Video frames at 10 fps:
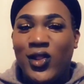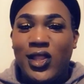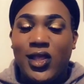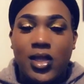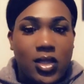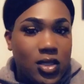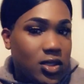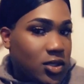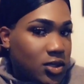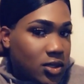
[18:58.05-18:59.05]
look.
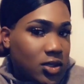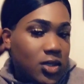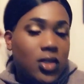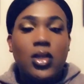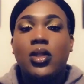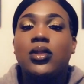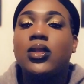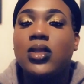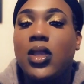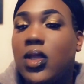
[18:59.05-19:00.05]

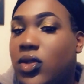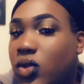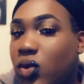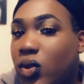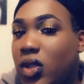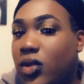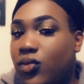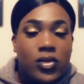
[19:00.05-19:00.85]
Let's get into it.